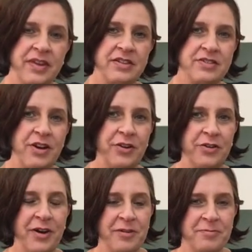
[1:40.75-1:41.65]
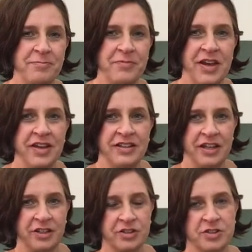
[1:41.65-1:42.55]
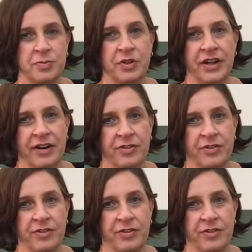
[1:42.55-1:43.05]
So yeah, you can just pull it out